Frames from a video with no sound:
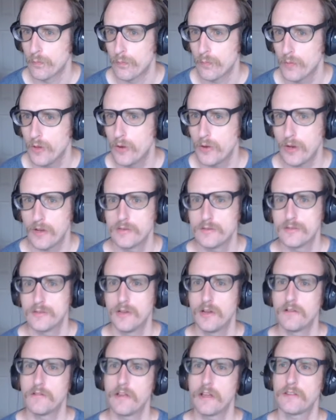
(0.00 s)
Okay, so
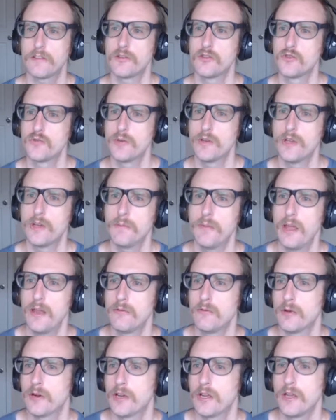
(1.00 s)
now we've got the tree command
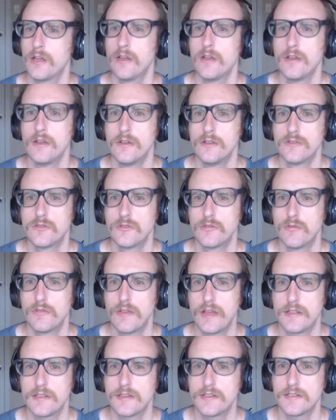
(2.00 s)
working. So we've
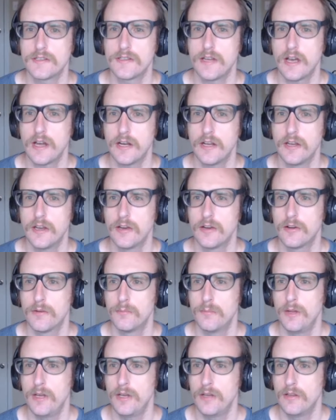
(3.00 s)
got this dot here,
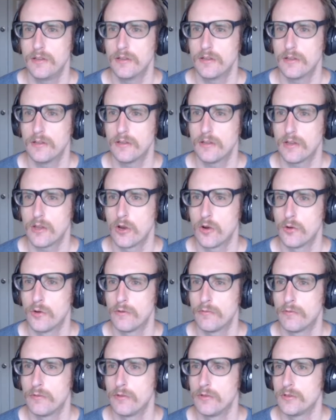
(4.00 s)
meaning the
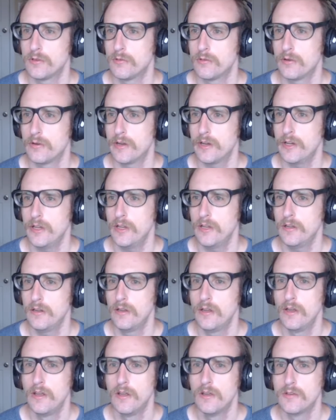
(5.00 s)
current folder we're in,
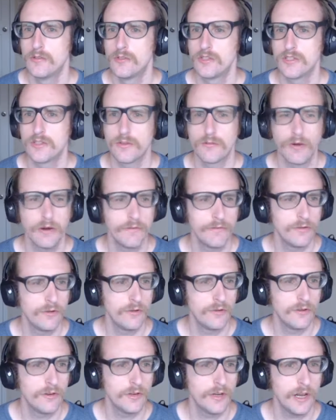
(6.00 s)
which is the right
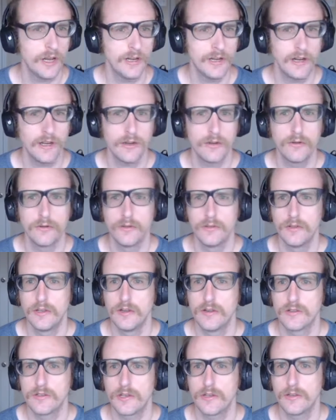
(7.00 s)
folder. And now
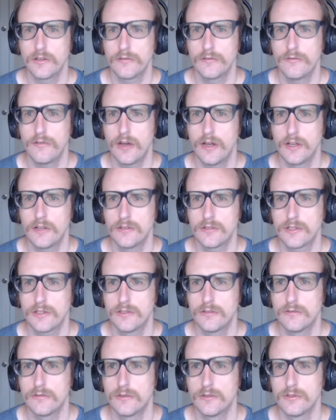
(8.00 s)
here's all the files in
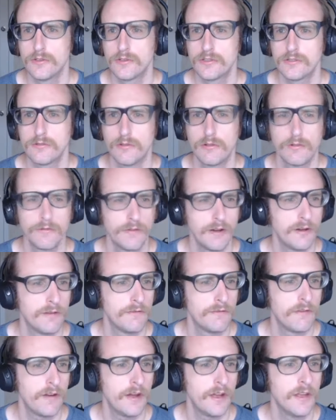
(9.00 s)
the folder. So we'll
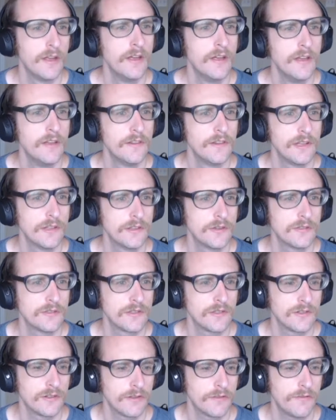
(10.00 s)
verify that those
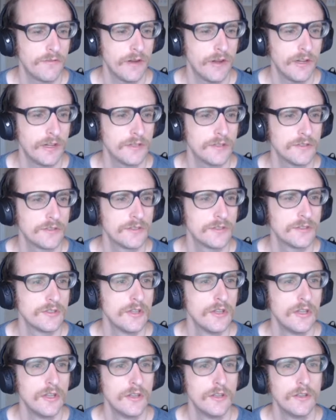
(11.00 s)
are the files
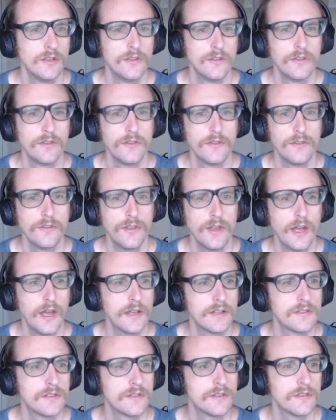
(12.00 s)

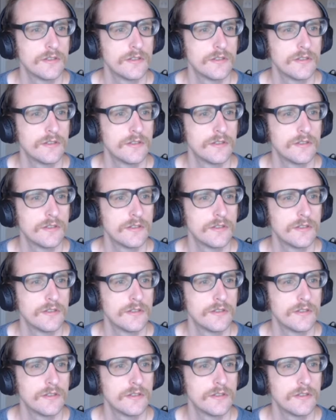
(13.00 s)
that